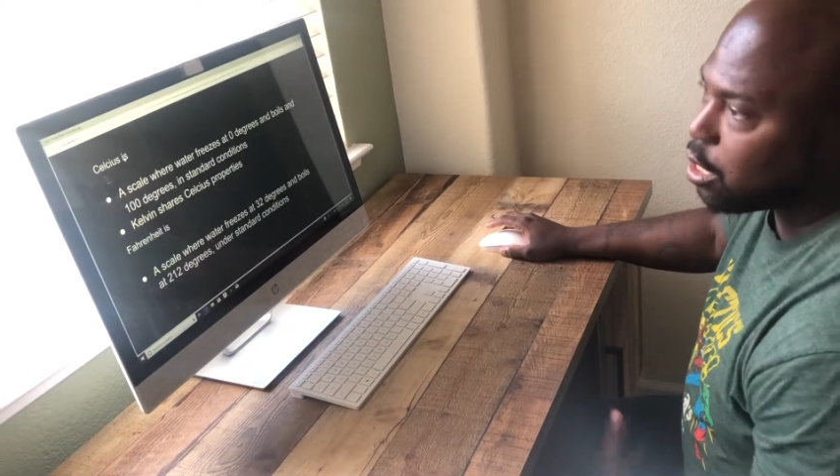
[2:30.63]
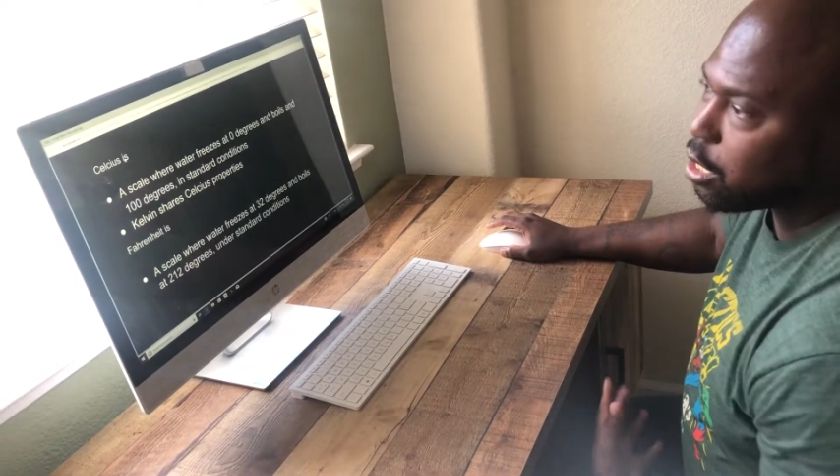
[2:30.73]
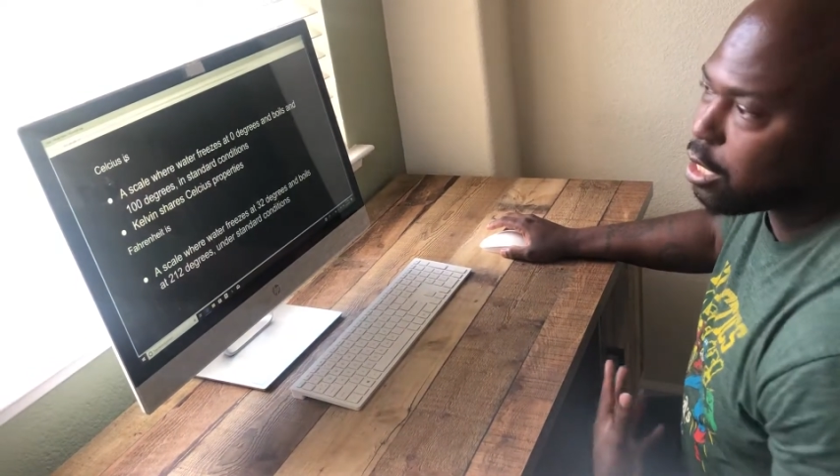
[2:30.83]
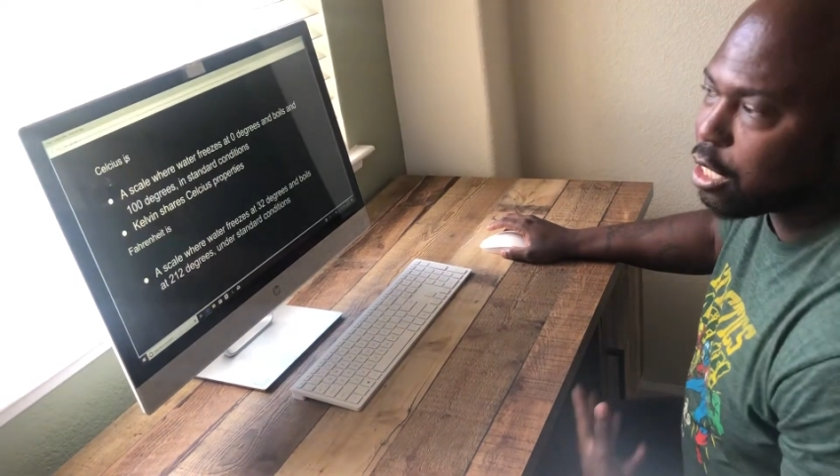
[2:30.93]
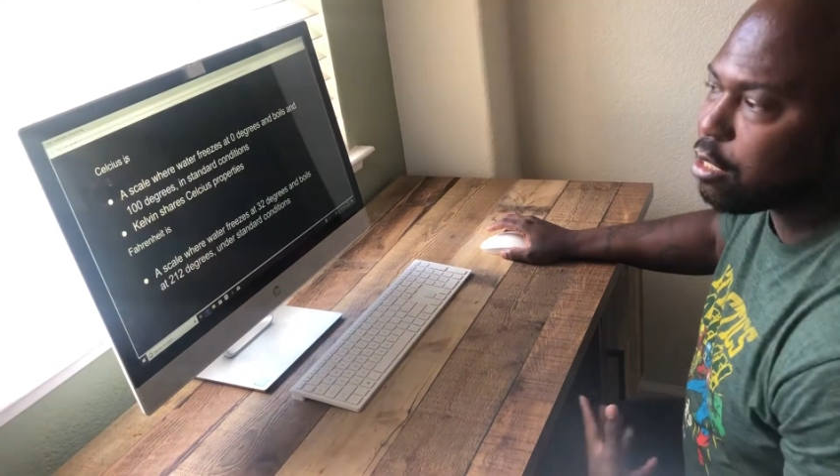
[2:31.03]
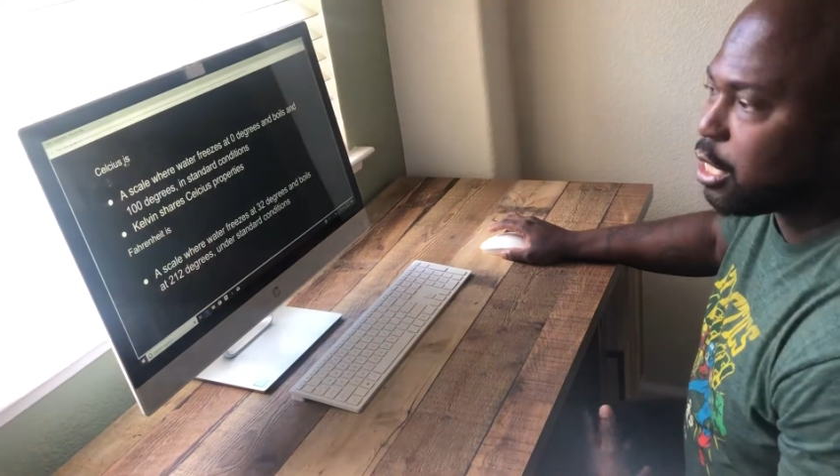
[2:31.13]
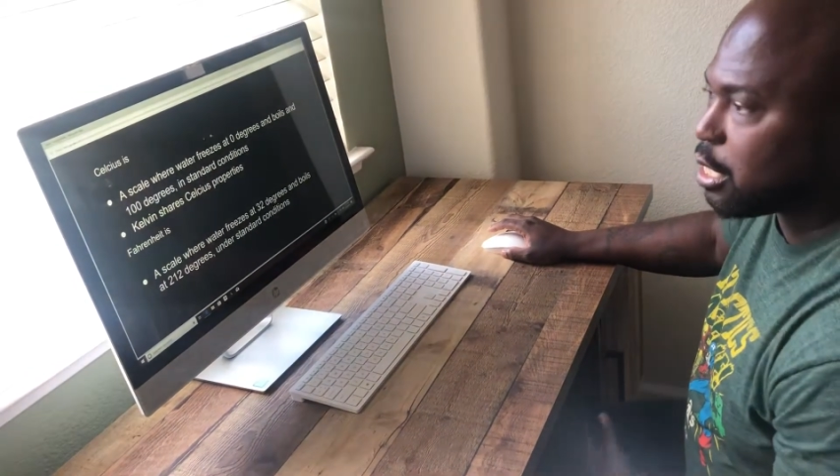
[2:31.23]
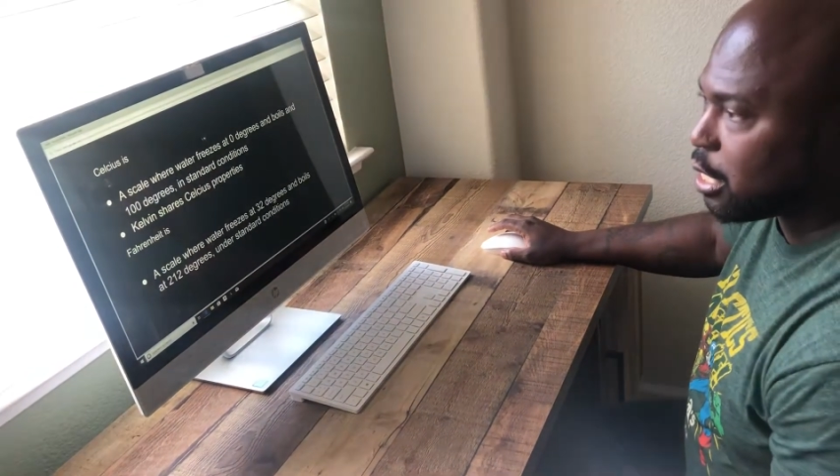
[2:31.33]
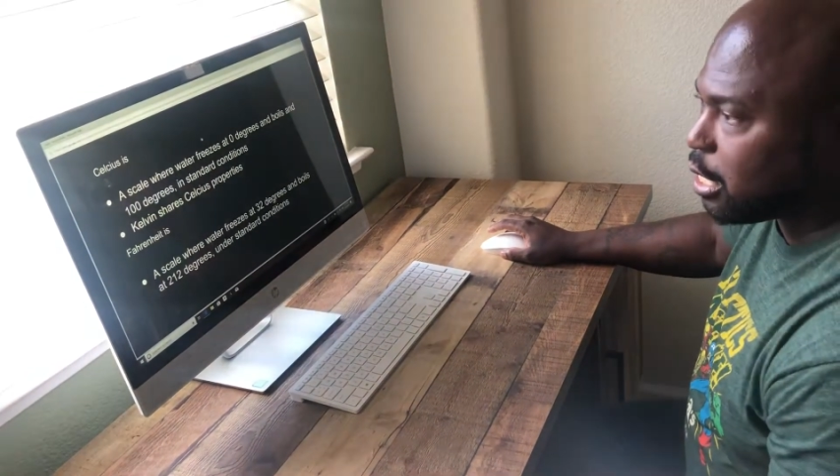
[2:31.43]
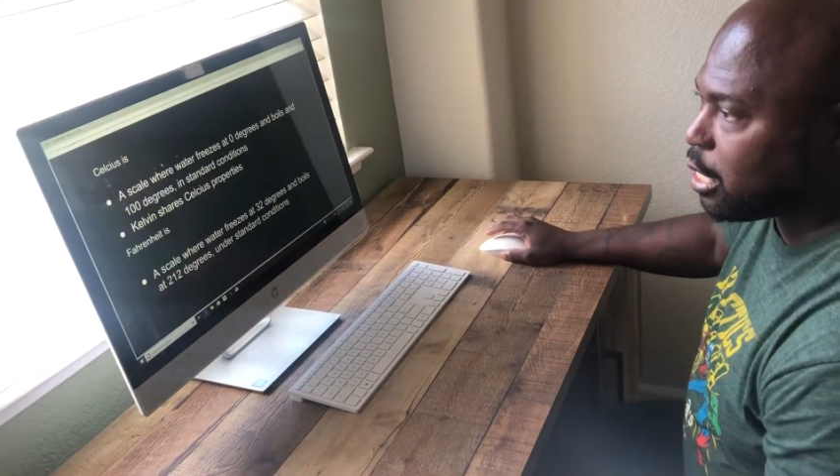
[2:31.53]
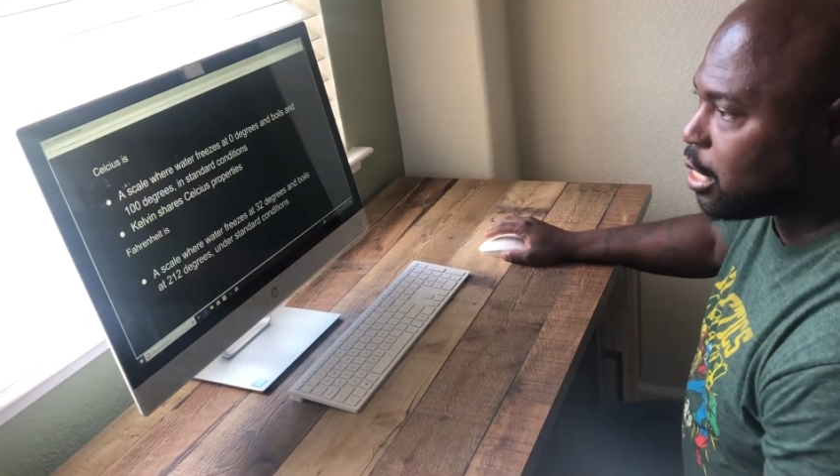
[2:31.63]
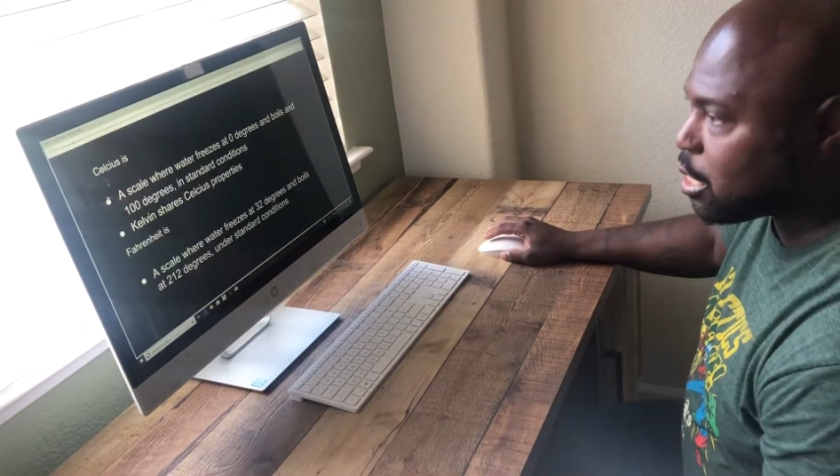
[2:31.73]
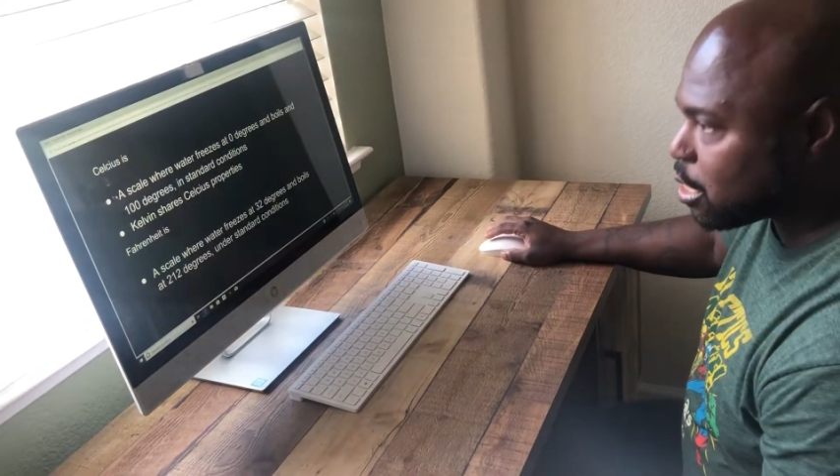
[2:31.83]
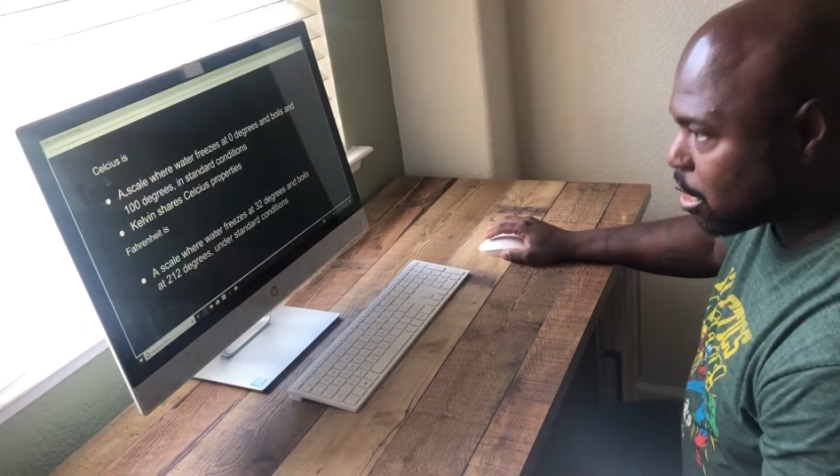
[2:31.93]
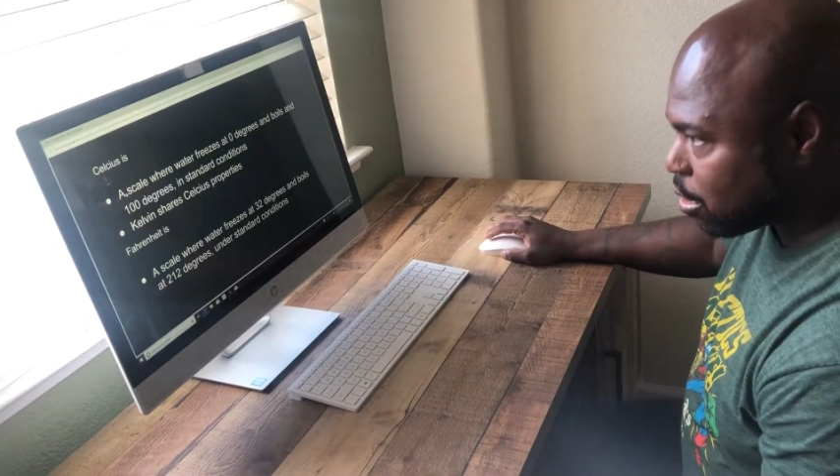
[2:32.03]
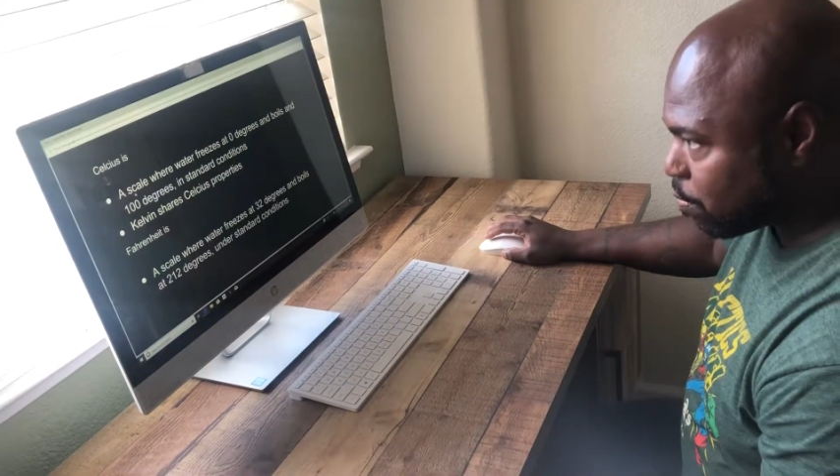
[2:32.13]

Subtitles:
Celsius is